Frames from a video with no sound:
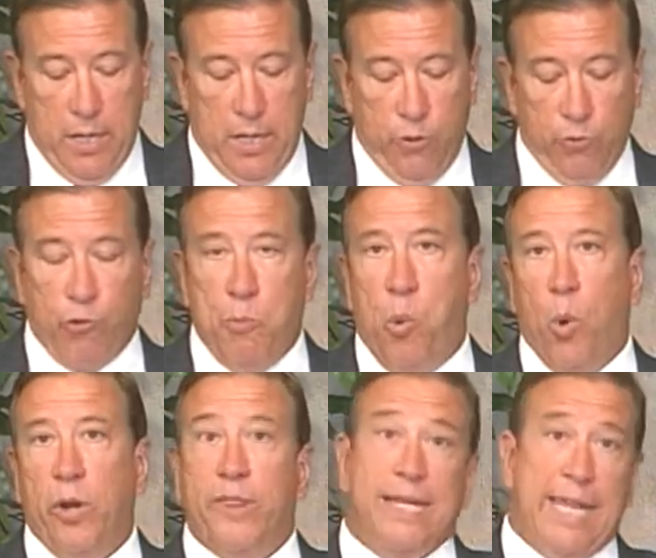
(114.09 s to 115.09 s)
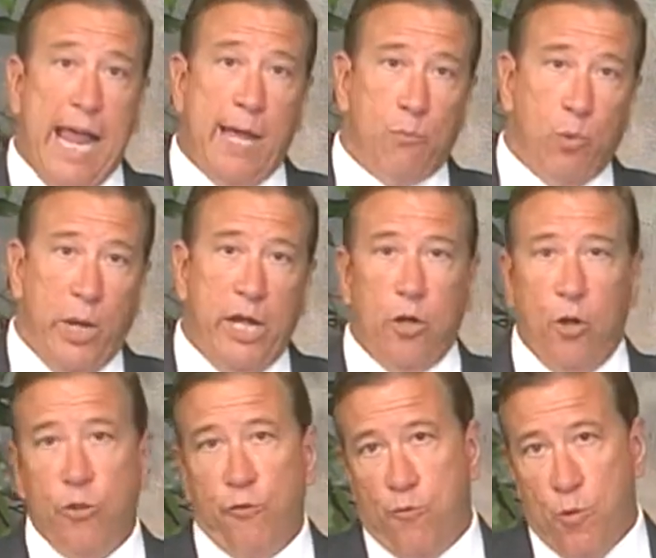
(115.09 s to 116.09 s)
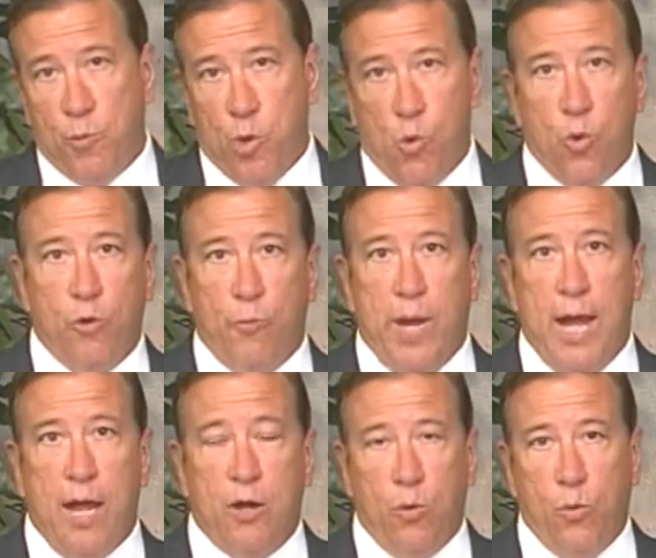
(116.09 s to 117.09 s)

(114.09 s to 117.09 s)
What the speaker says: it was reported that Dan Marino, the former quarterback